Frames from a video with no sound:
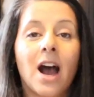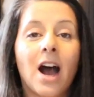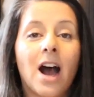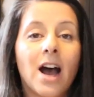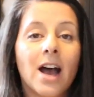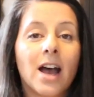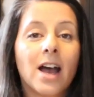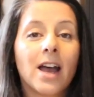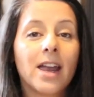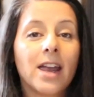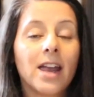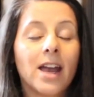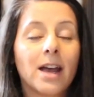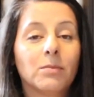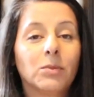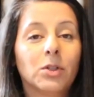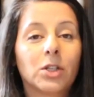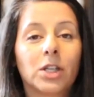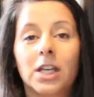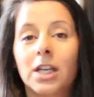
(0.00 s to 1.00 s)
I
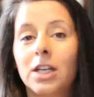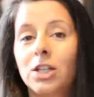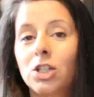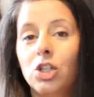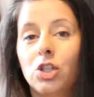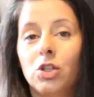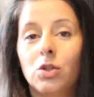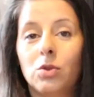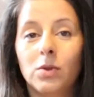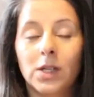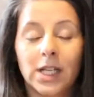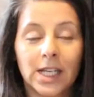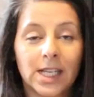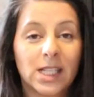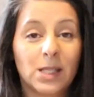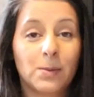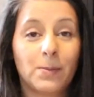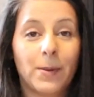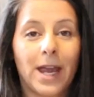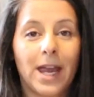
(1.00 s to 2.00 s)
am looking to
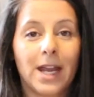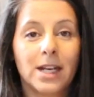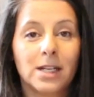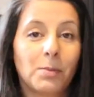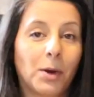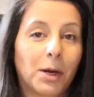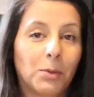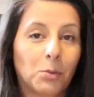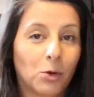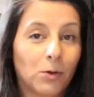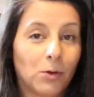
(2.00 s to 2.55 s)
expand my